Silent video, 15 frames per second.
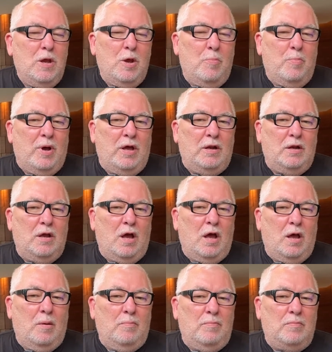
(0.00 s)
but
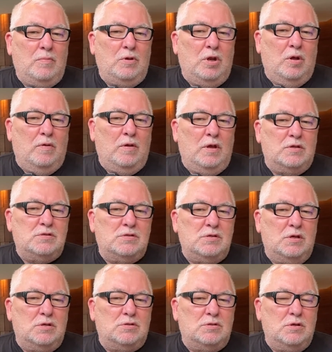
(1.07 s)

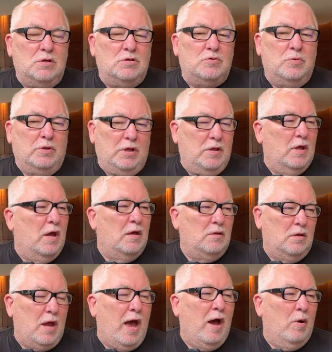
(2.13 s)
it's really the
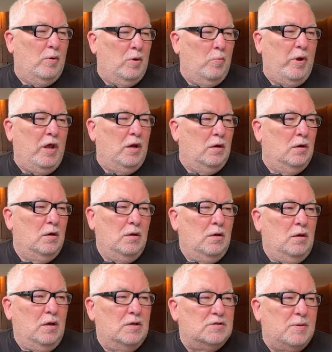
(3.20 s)
how and when
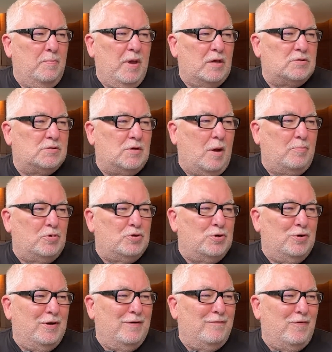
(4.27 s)
is the best
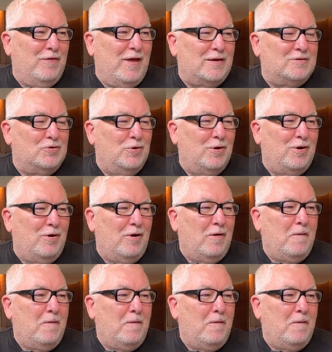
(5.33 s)
opportunity for that to occur.